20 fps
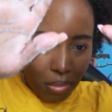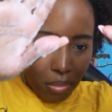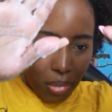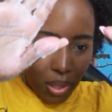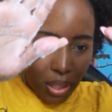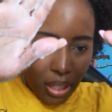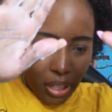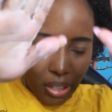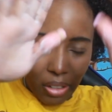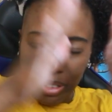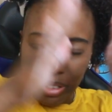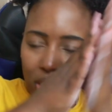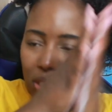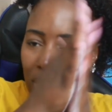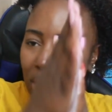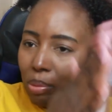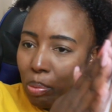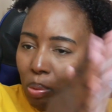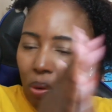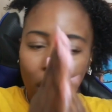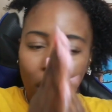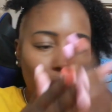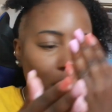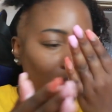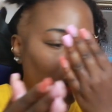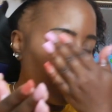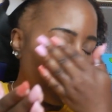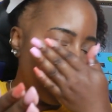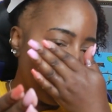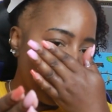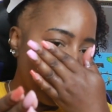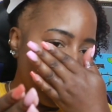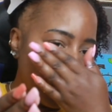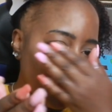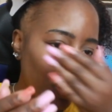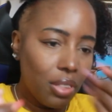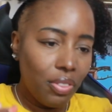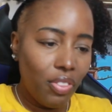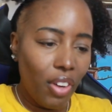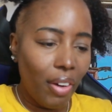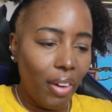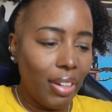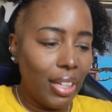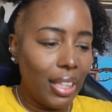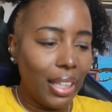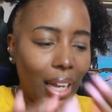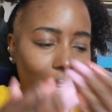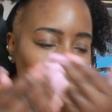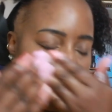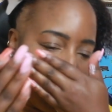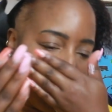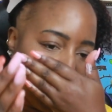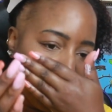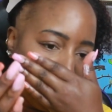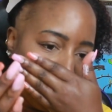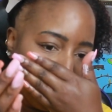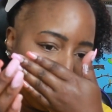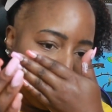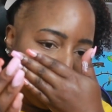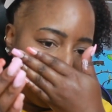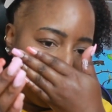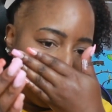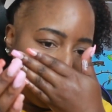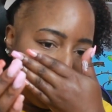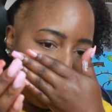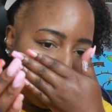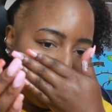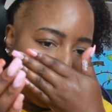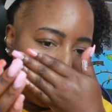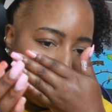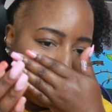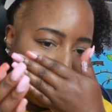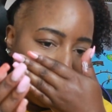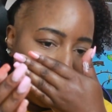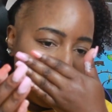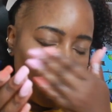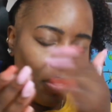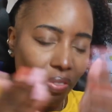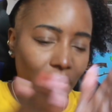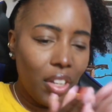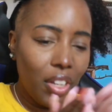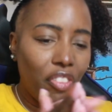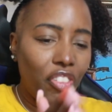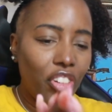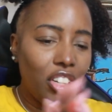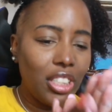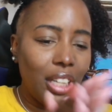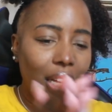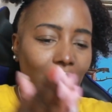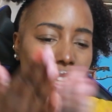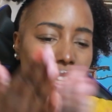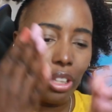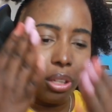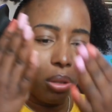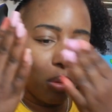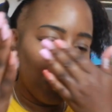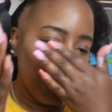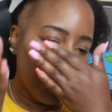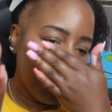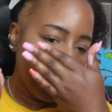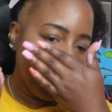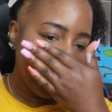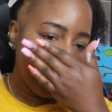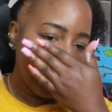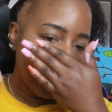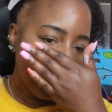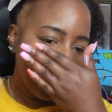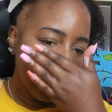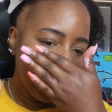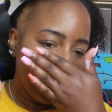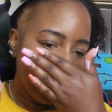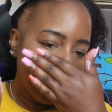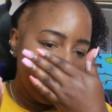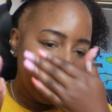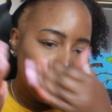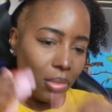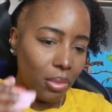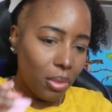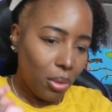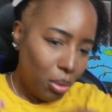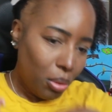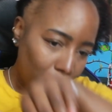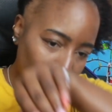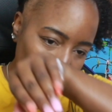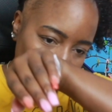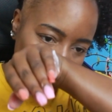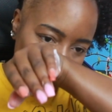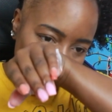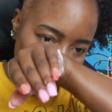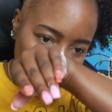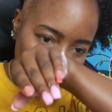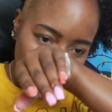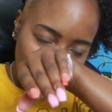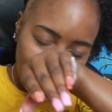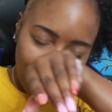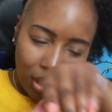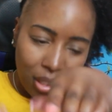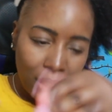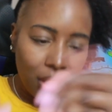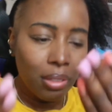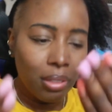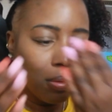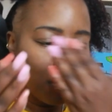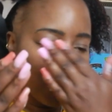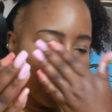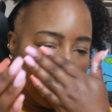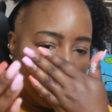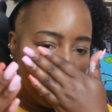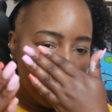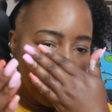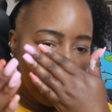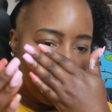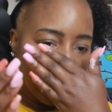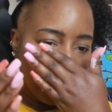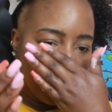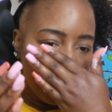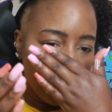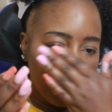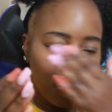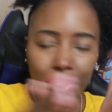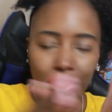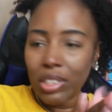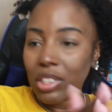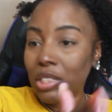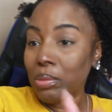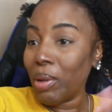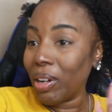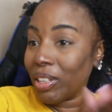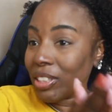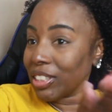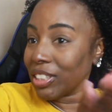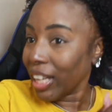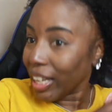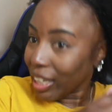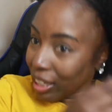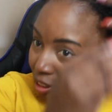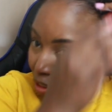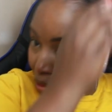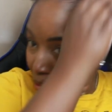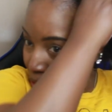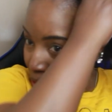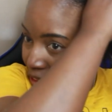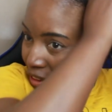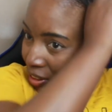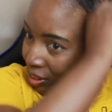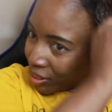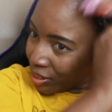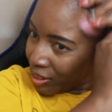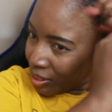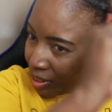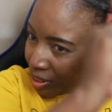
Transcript: But there's the product. It's very lightweight. It feels like a lotion. Ooh, it smells good. It smells like a lotion.